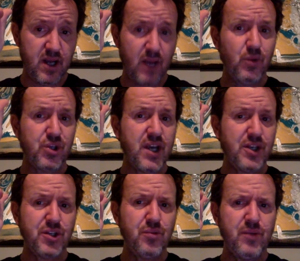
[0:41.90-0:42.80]
In which
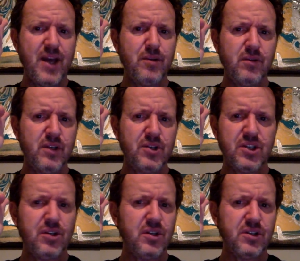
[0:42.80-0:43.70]
case you then,
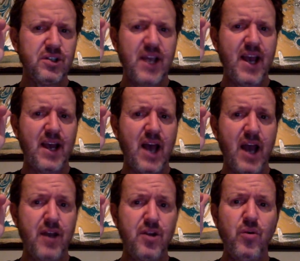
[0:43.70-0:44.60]
instead of saying
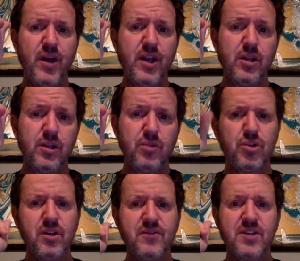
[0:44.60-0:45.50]
I knew it, you
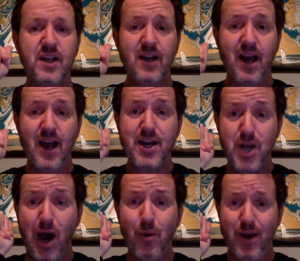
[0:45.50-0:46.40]
should have said I
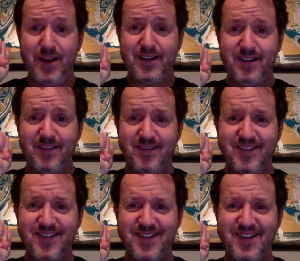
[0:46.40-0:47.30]
know it,
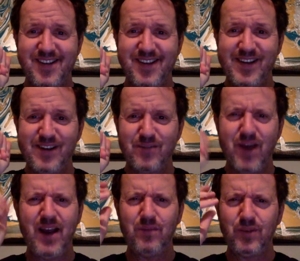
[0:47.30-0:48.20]

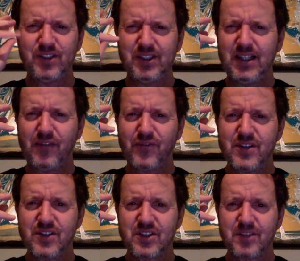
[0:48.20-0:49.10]
right? What's the
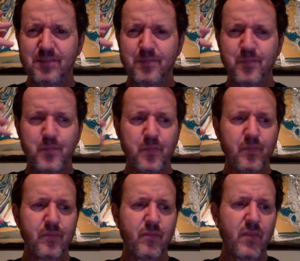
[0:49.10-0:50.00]
difference?
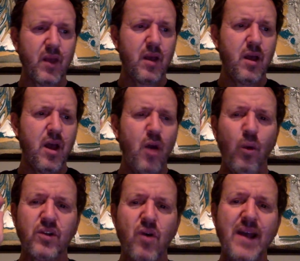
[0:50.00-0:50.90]

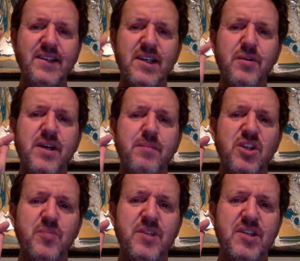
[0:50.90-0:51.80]
What criteria
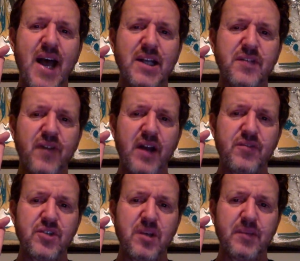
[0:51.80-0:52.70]
must be satisfied
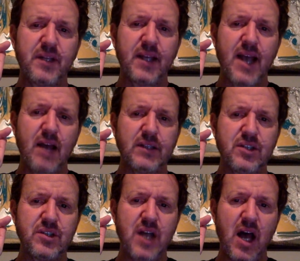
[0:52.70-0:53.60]
for something to count
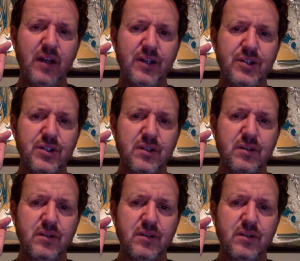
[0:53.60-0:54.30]
as knowledge?